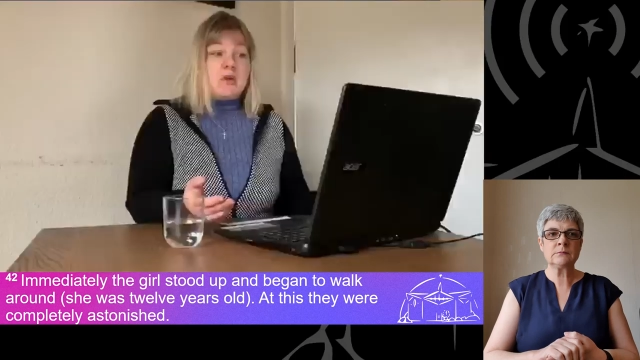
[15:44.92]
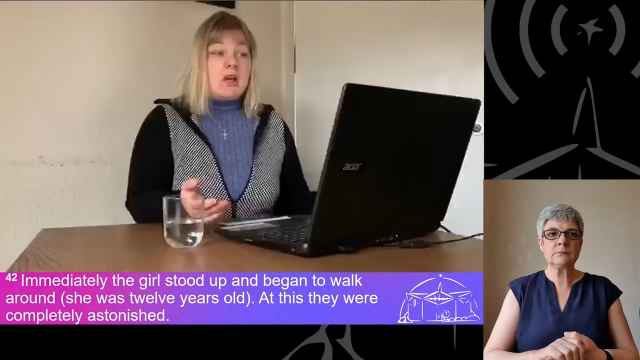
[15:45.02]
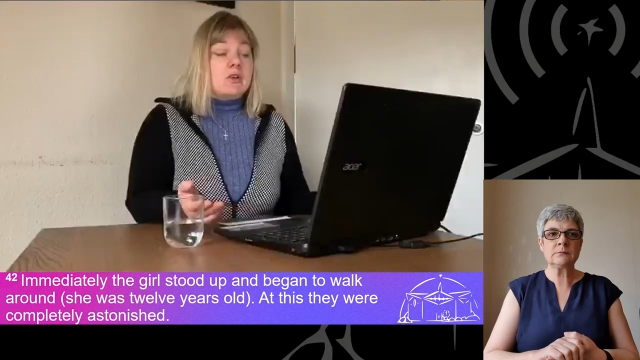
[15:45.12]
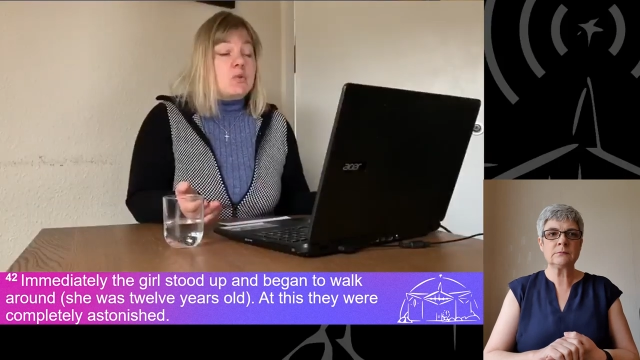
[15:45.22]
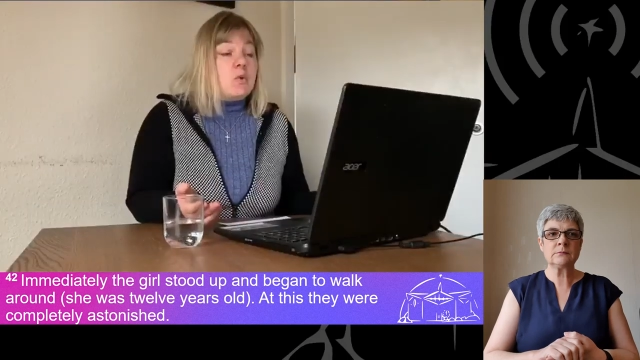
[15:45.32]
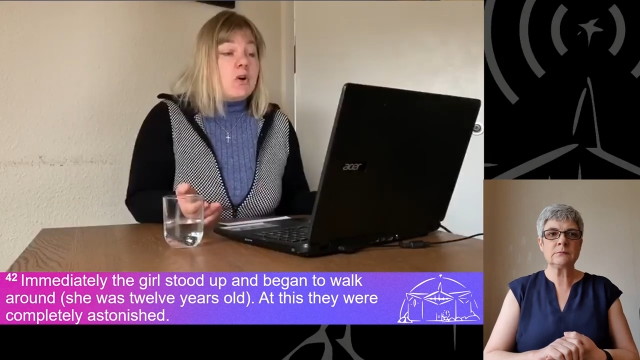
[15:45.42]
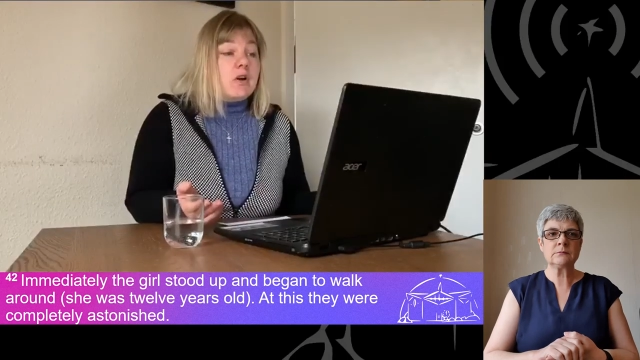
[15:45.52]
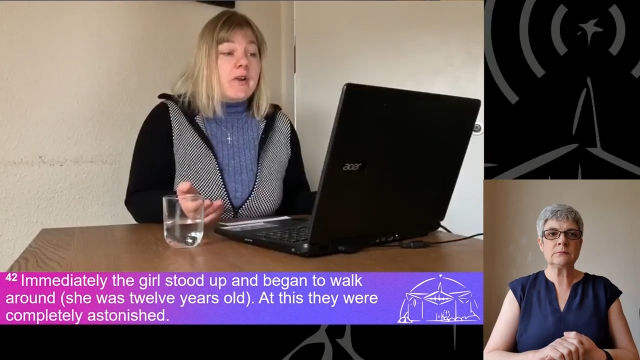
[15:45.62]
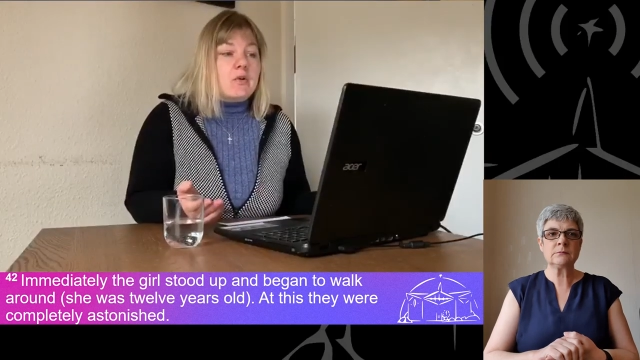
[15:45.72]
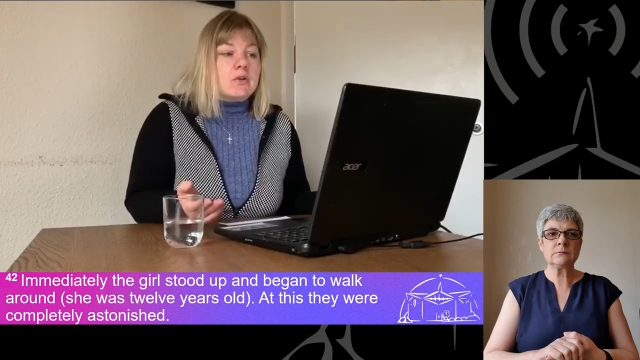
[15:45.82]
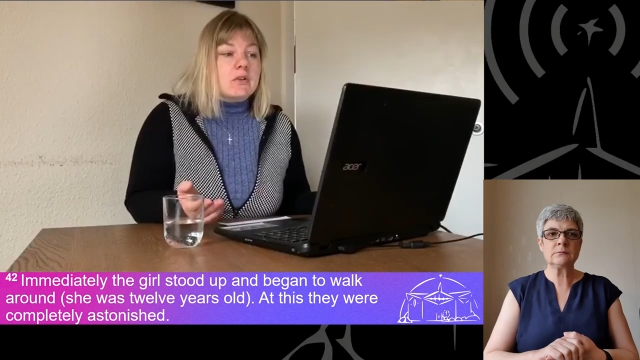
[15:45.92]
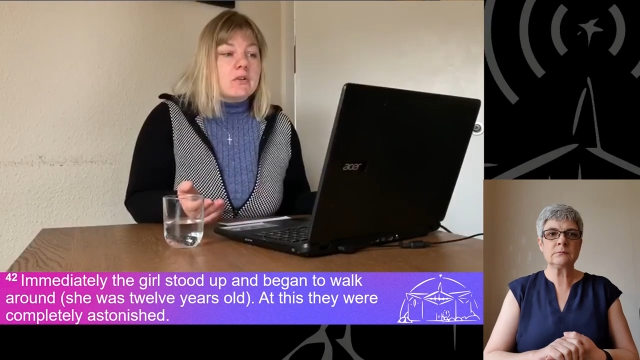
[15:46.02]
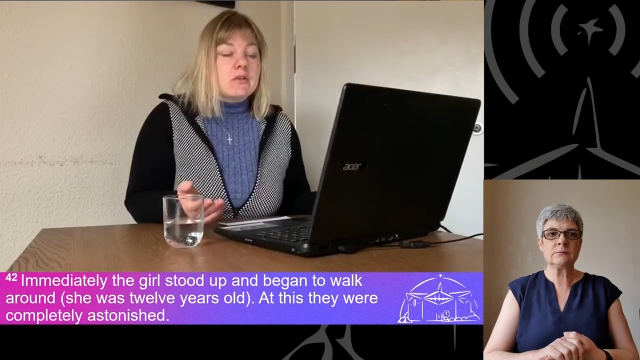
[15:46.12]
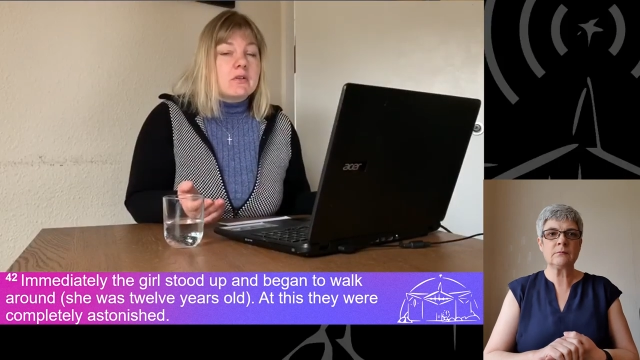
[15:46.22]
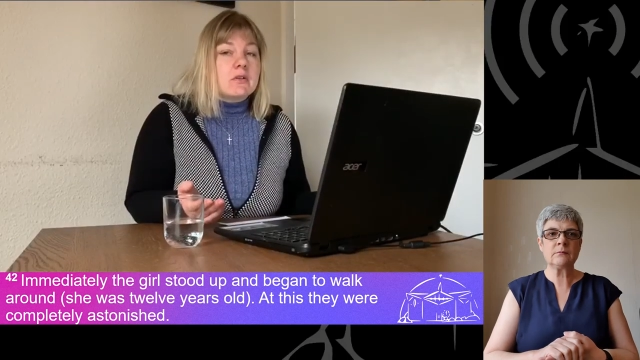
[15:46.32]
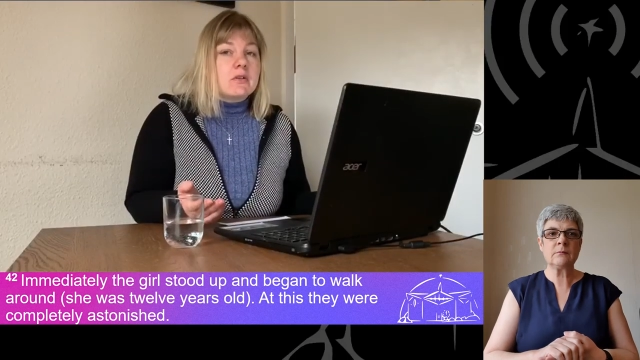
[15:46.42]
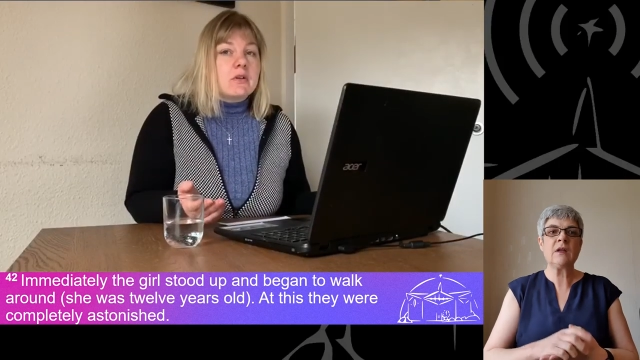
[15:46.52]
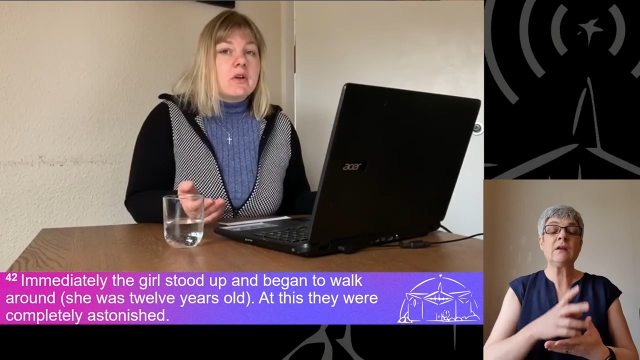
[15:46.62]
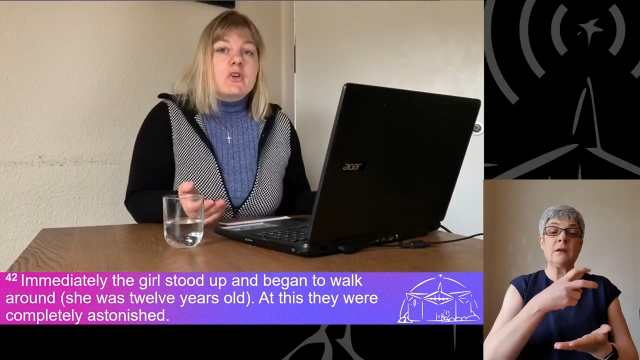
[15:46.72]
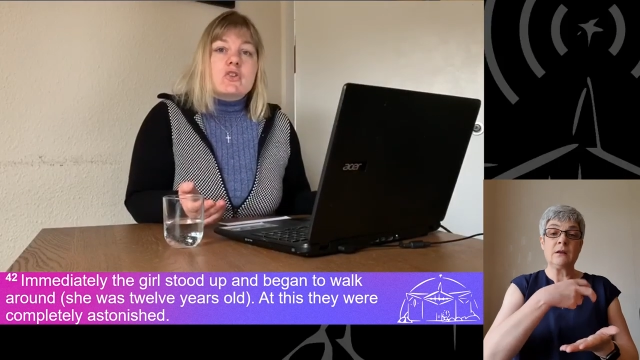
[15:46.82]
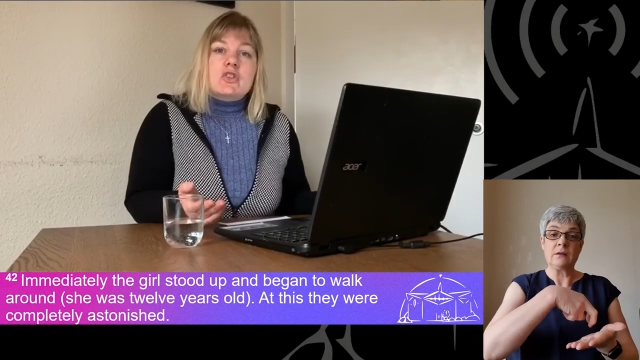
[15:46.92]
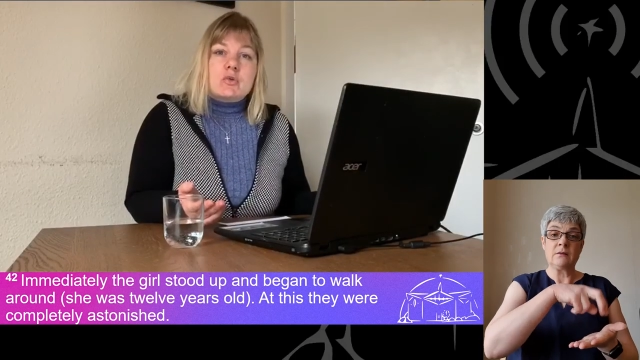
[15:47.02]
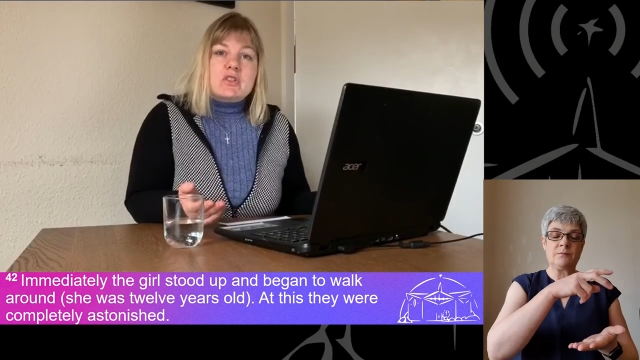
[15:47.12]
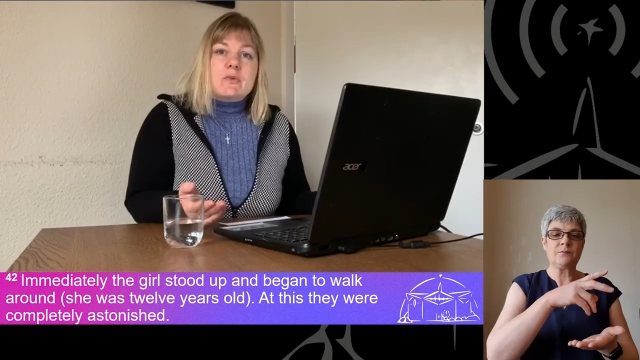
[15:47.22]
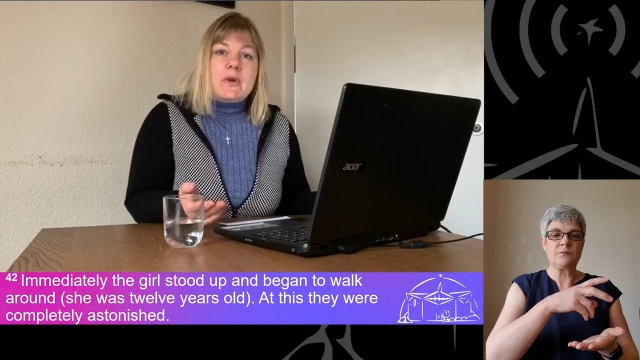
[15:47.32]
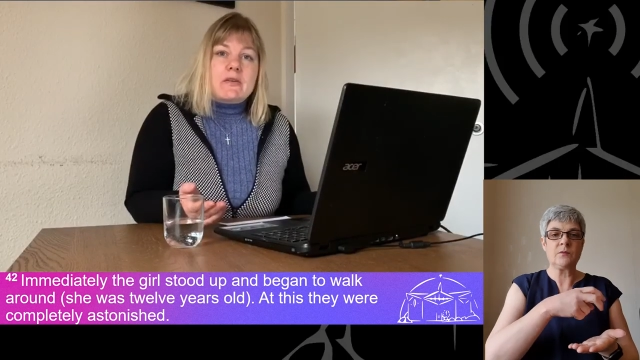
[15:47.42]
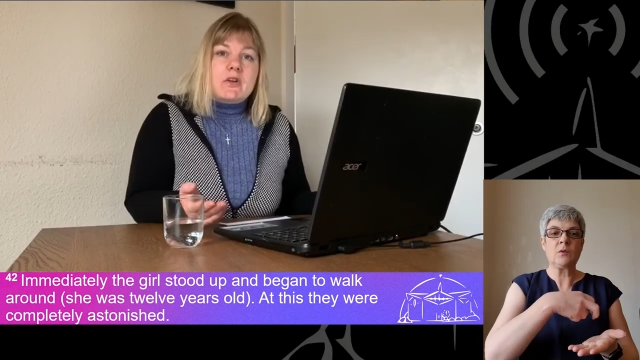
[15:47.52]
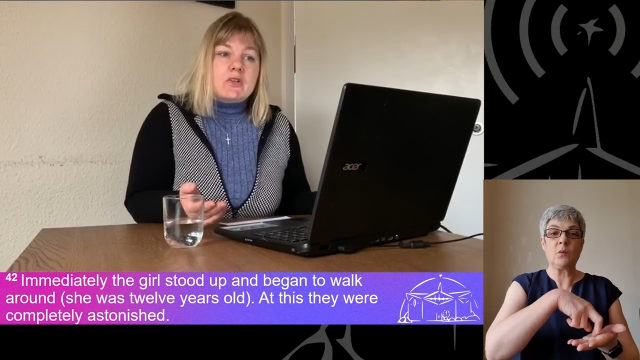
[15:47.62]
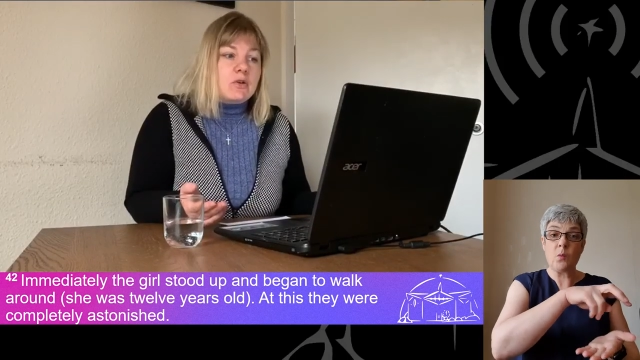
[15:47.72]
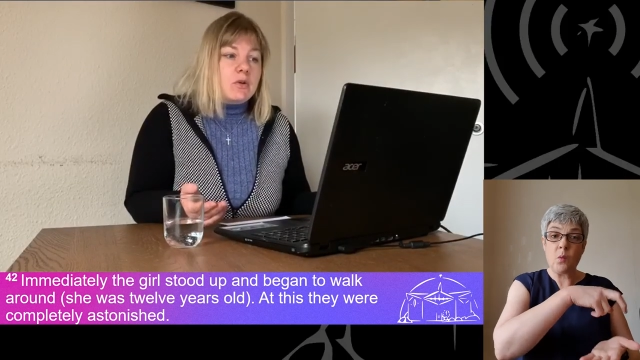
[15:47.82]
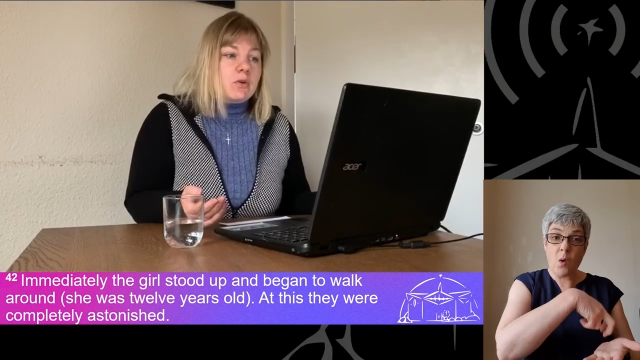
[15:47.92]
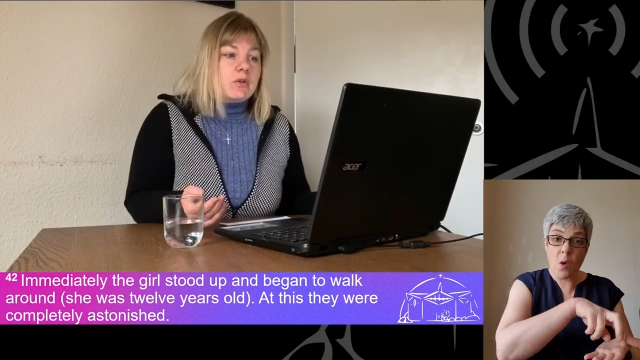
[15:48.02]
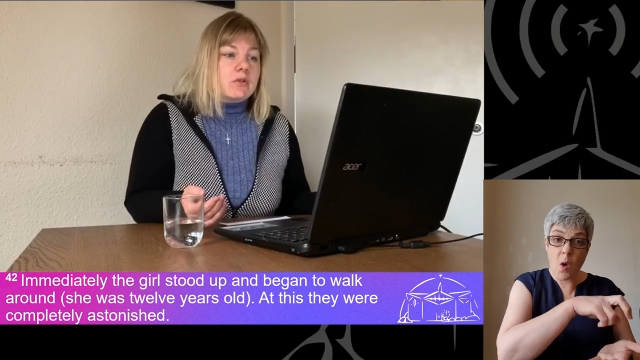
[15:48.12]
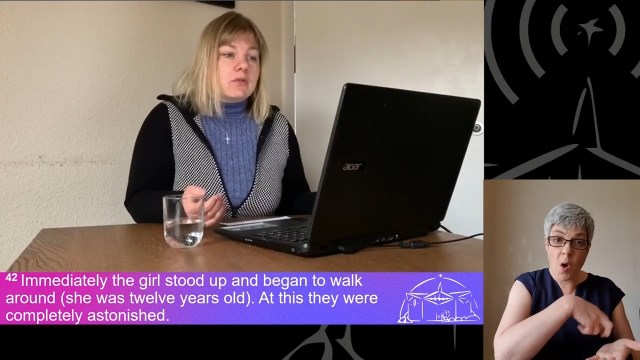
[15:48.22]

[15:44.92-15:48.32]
Speaker 1: began to walk around. She was twelve years old.